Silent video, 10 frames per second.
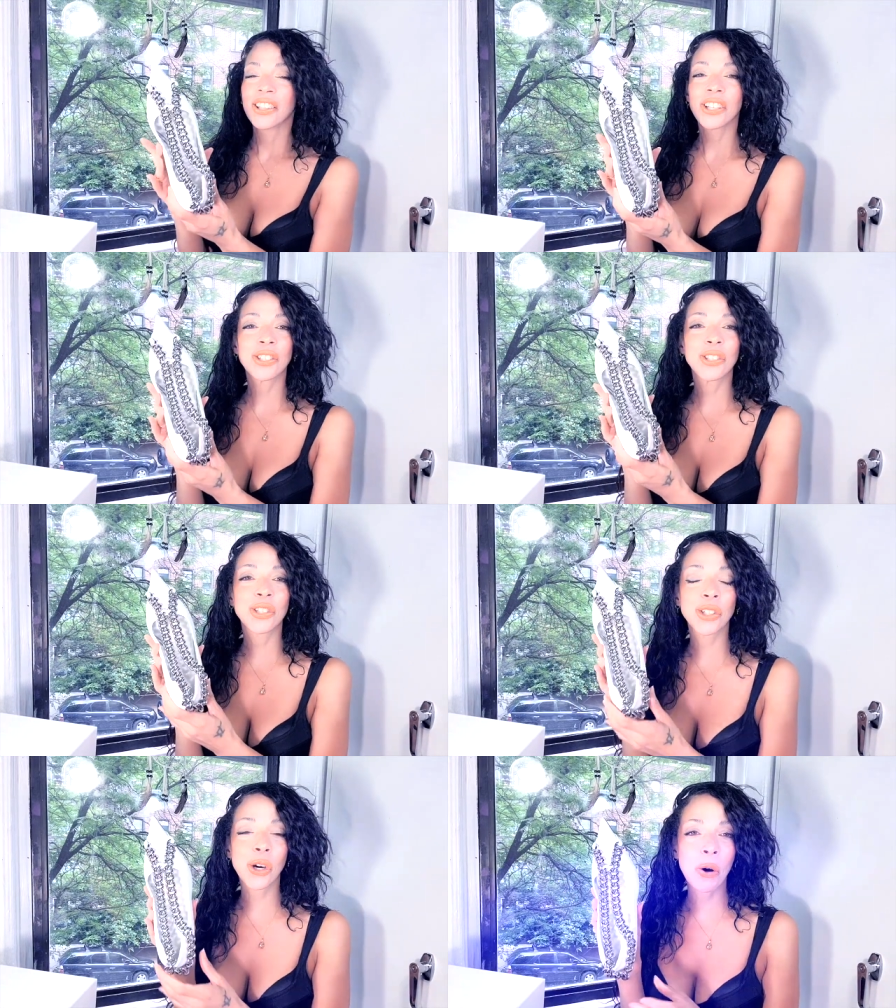They're
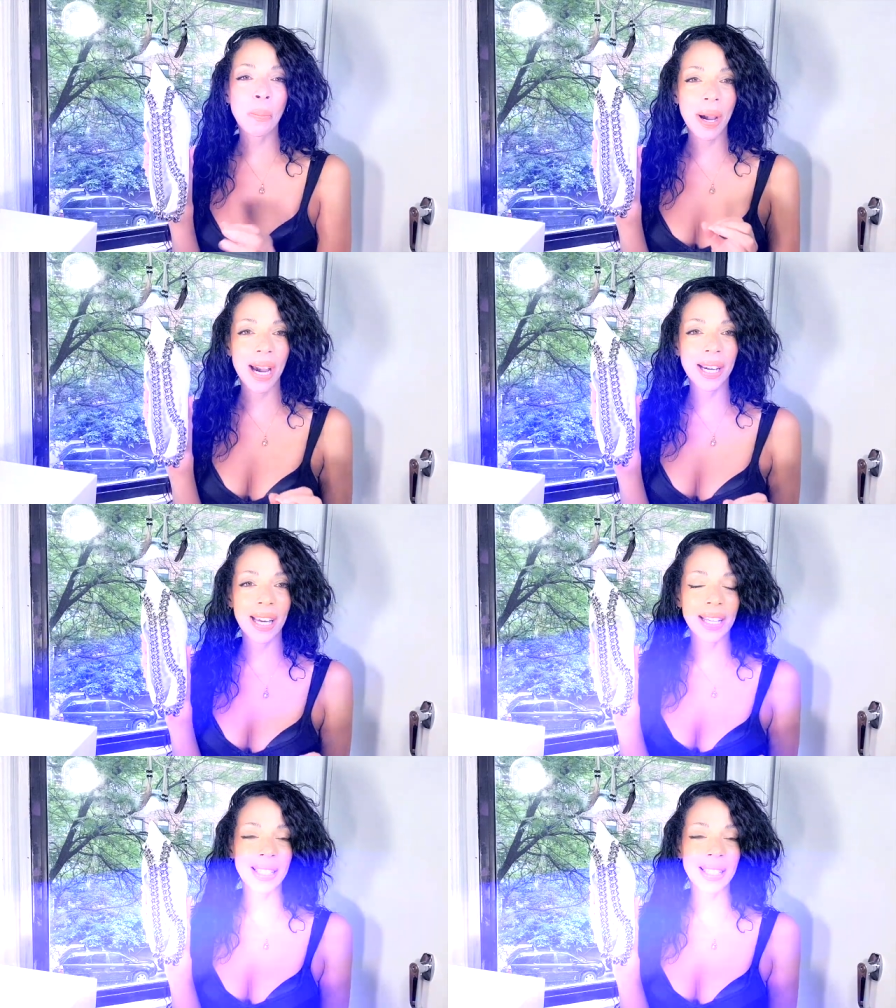so badass.